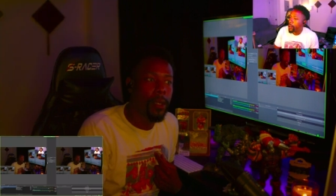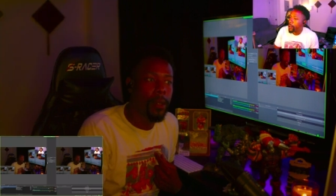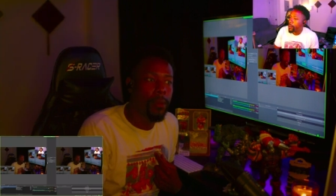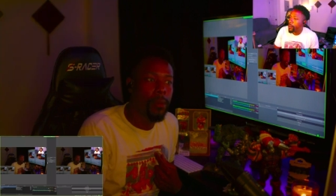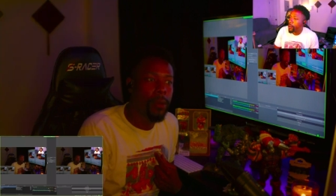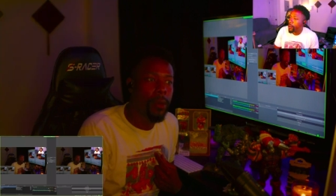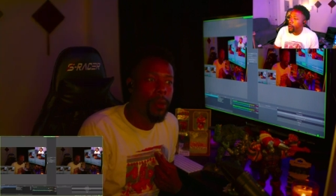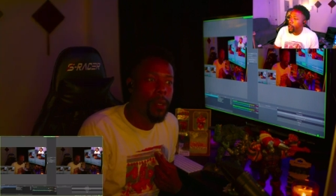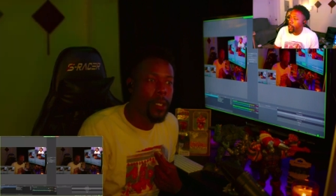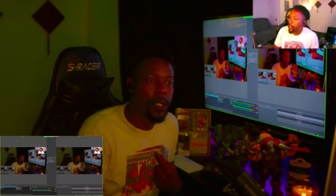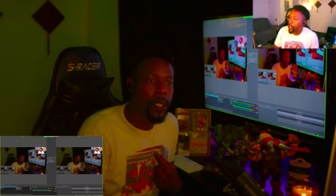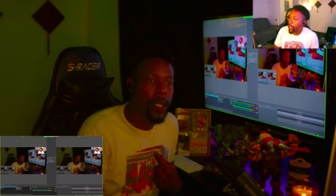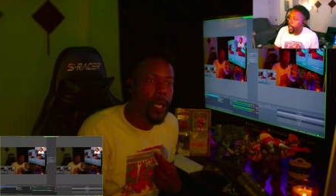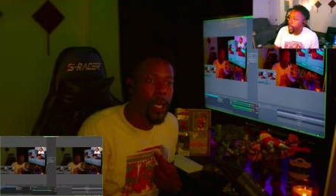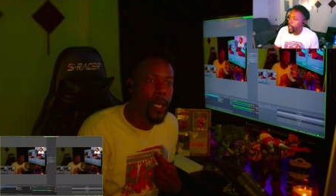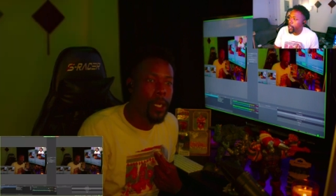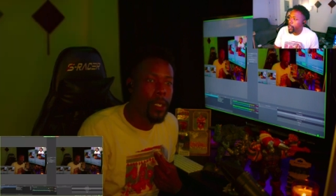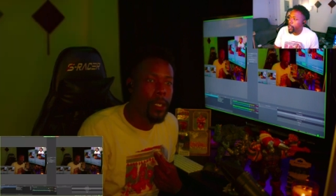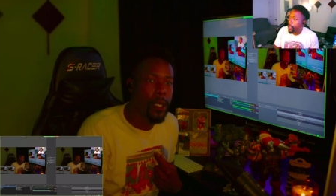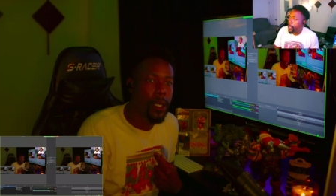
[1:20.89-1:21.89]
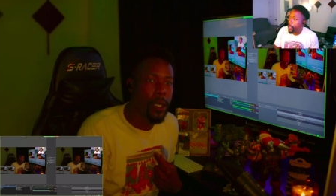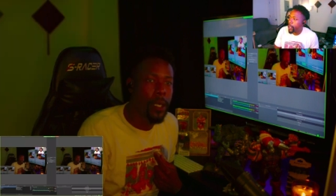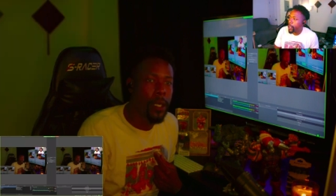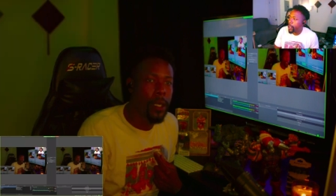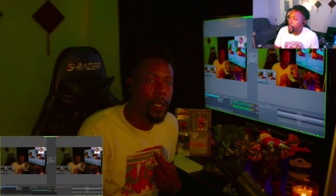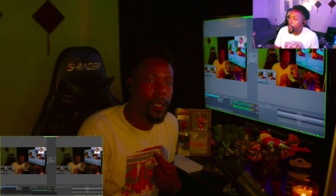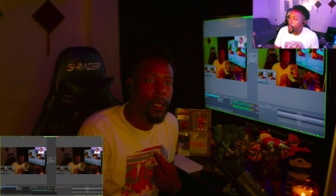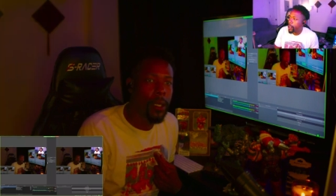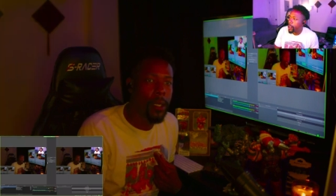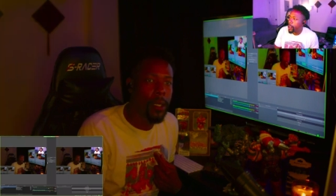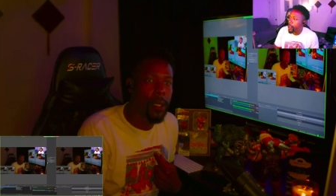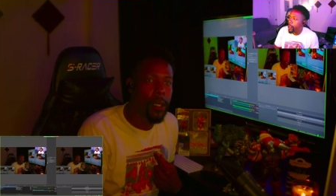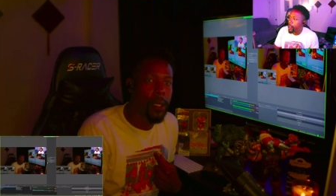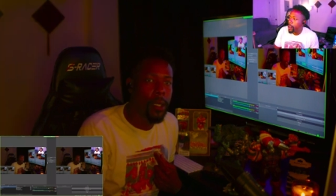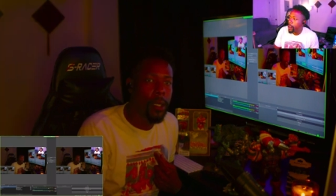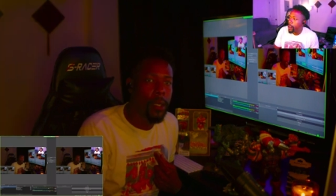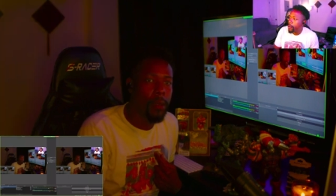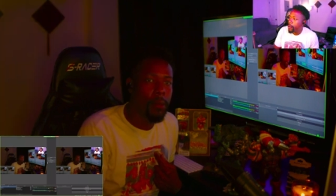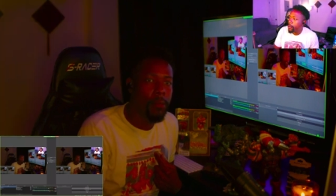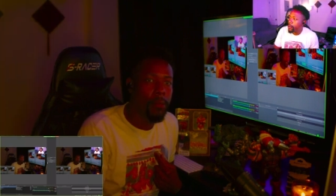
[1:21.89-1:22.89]
Poor Stacy,
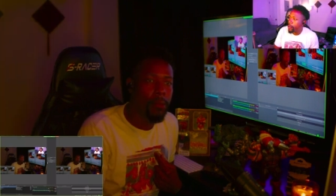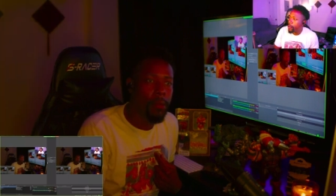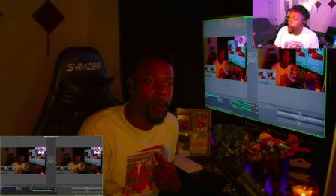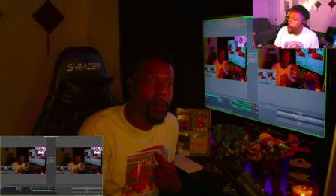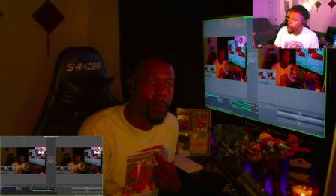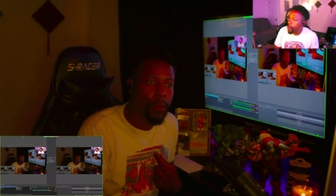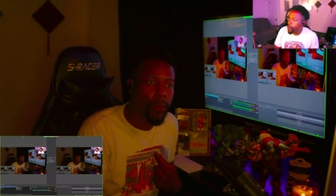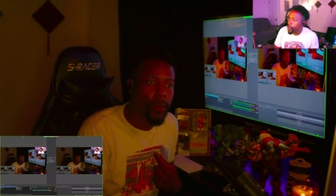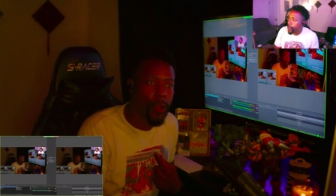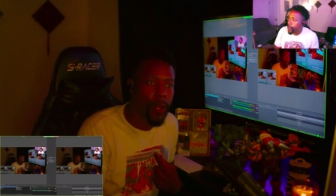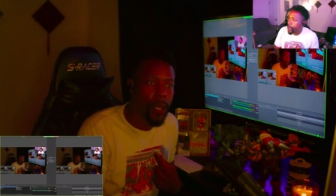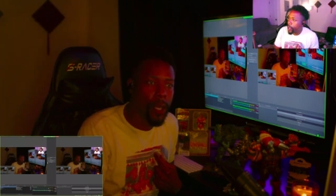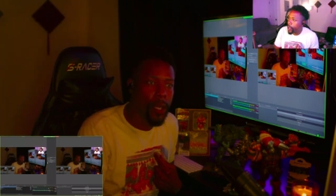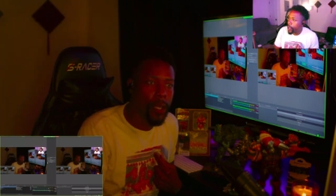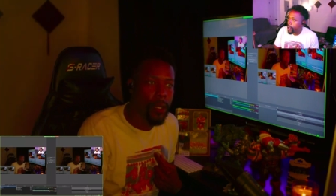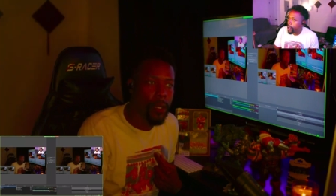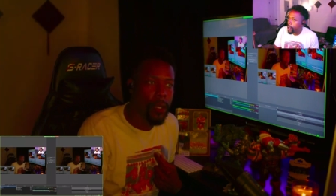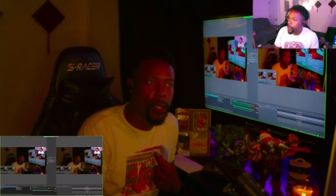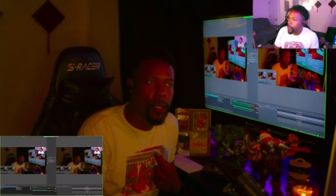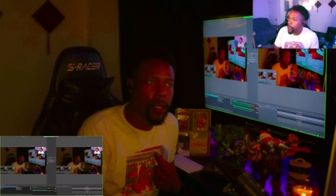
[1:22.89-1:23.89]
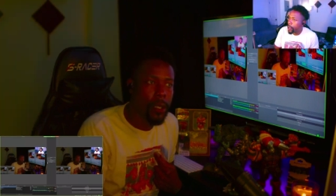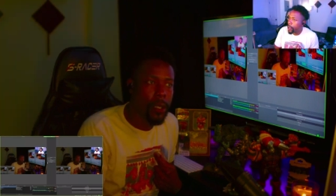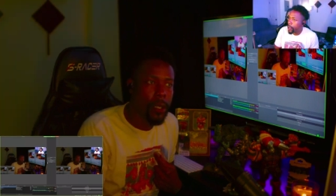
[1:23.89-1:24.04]
Mo Thugs,